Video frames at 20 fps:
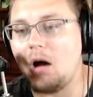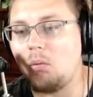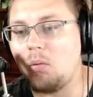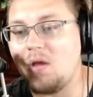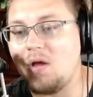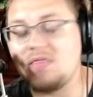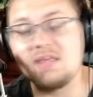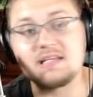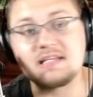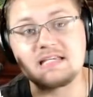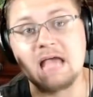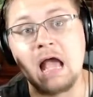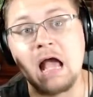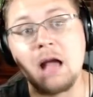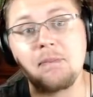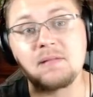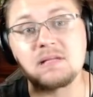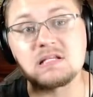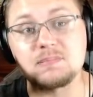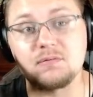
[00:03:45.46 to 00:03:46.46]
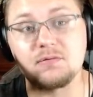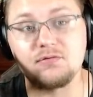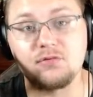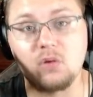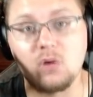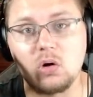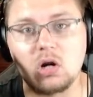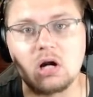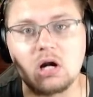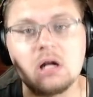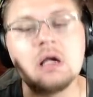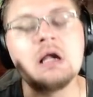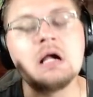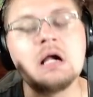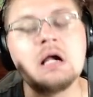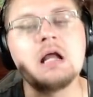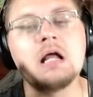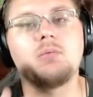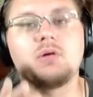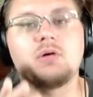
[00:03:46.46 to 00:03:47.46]
When this happens before,
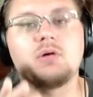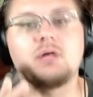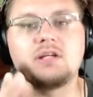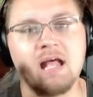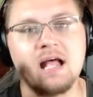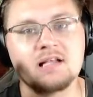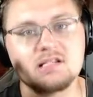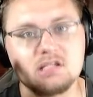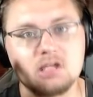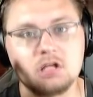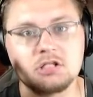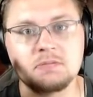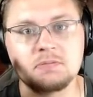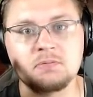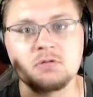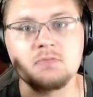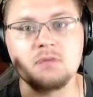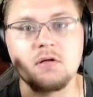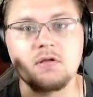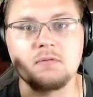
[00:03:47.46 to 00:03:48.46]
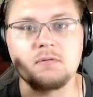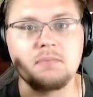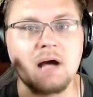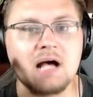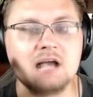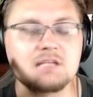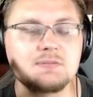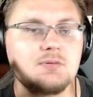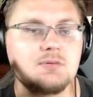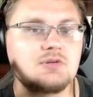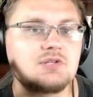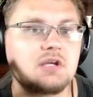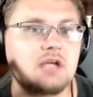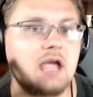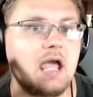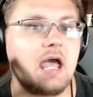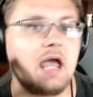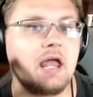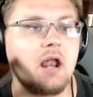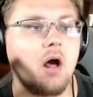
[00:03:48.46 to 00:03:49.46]
it would cancel out the Broodmother boss
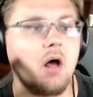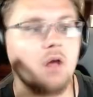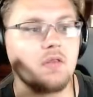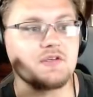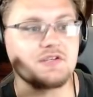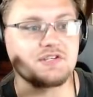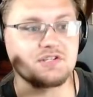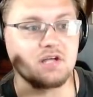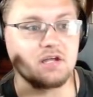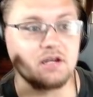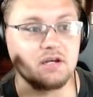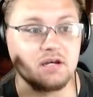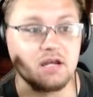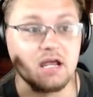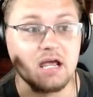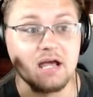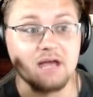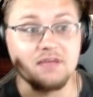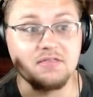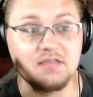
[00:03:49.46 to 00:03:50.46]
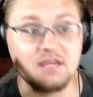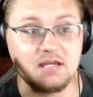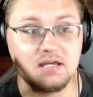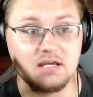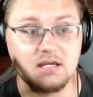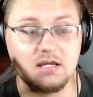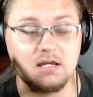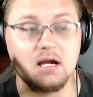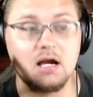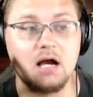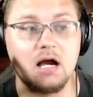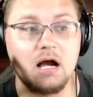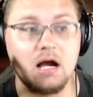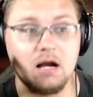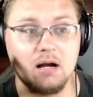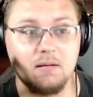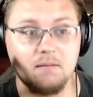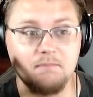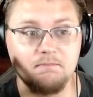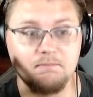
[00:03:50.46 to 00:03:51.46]
music, and all of a sudden the
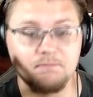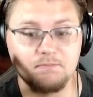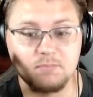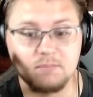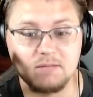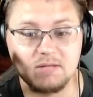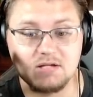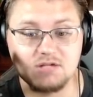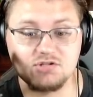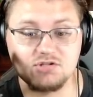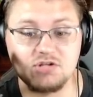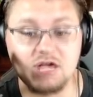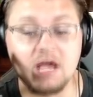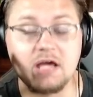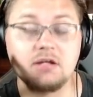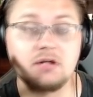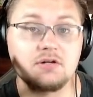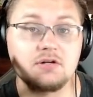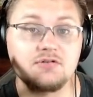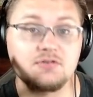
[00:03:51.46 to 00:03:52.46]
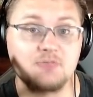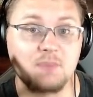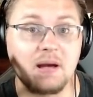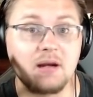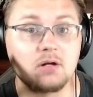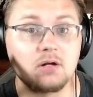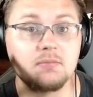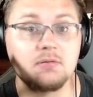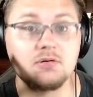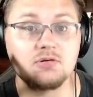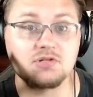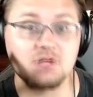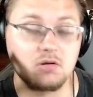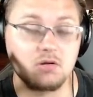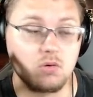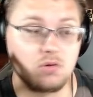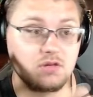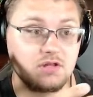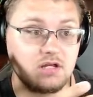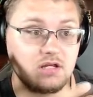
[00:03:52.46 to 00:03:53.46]
standard spider music
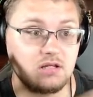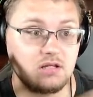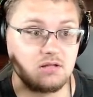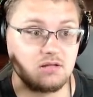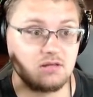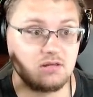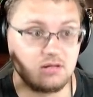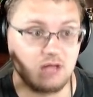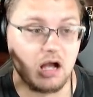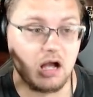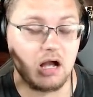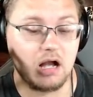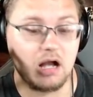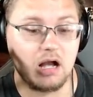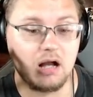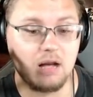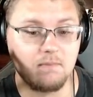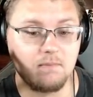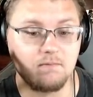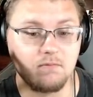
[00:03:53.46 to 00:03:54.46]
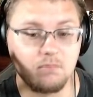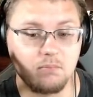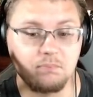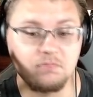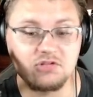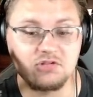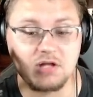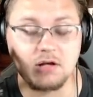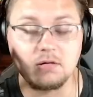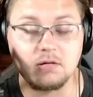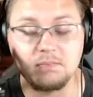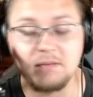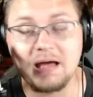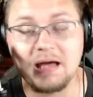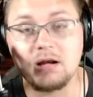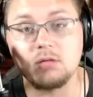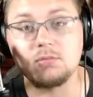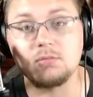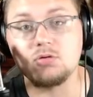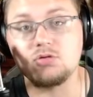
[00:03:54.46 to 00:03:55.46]
or the standard
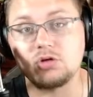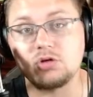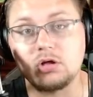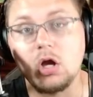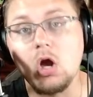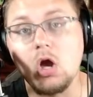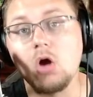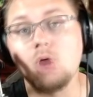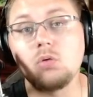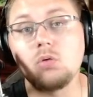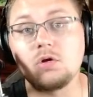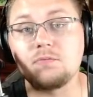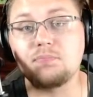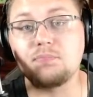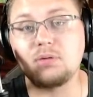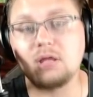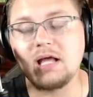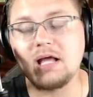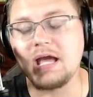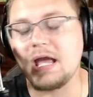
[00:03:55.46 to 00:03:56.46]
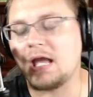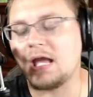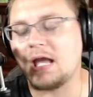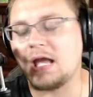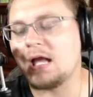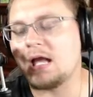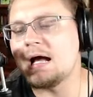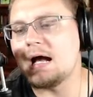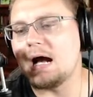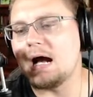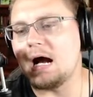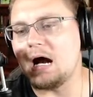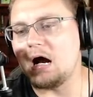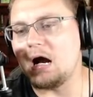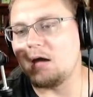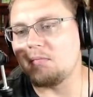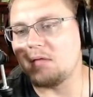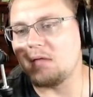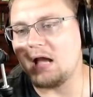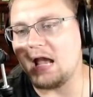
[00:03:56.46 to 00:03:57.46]
battle music would play,
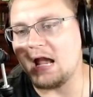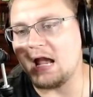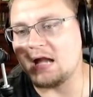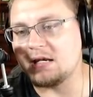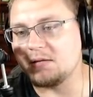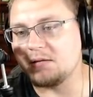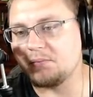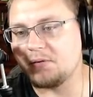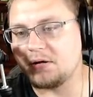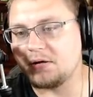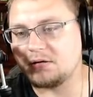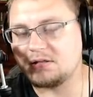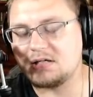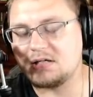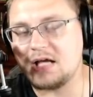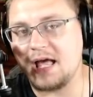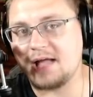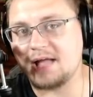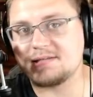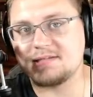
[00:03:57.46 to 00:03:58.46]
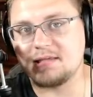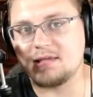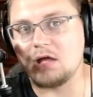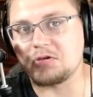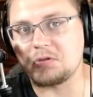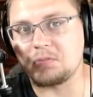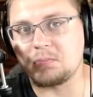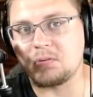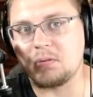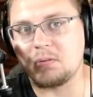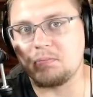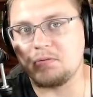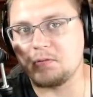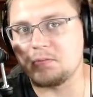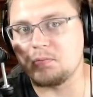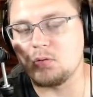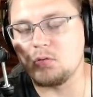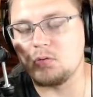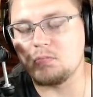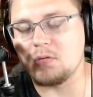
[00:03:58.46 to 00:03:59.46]
and it would cancel out the
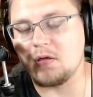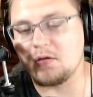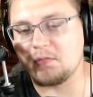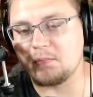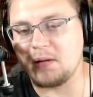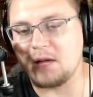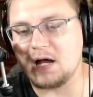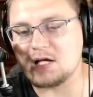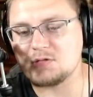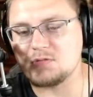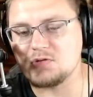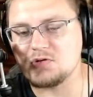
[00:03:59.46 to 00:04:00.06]
Broodmother boss